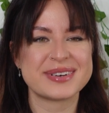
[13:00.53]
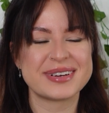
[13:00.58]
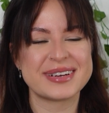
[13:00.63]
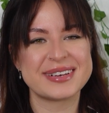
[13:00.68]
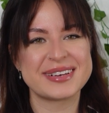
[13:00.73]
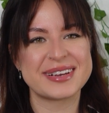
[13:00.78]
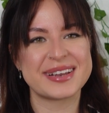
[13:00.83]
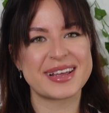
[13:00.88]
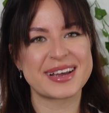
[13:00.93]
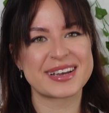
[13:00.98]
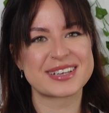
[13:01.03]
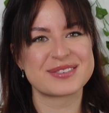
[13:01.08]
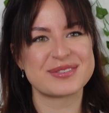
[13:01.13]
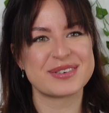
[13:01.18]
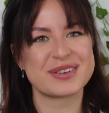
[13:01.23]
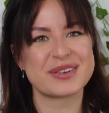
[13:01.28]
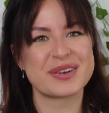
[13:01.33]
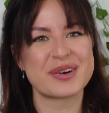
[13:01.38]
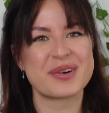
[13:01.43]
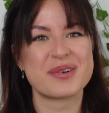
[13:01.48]
in the next
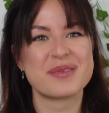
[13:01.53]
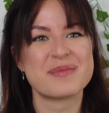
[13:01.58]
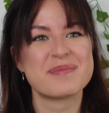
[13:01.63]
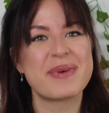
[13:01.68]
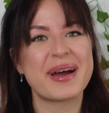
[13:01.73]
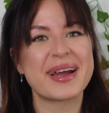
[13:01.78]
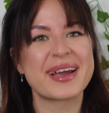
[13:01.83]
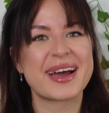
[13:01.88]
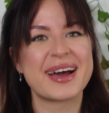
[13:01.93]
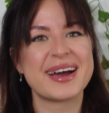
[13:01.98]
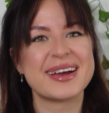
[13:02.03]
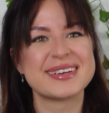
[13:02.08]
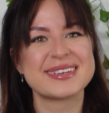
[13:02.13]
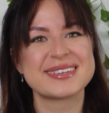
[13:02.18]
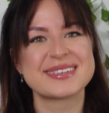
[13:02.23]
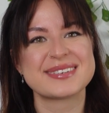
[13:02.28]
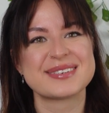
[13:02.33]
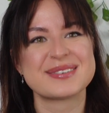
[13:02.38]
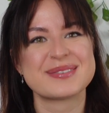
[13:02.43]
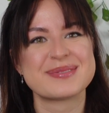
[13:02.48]
video. Bye,
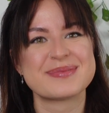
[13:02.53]
guys.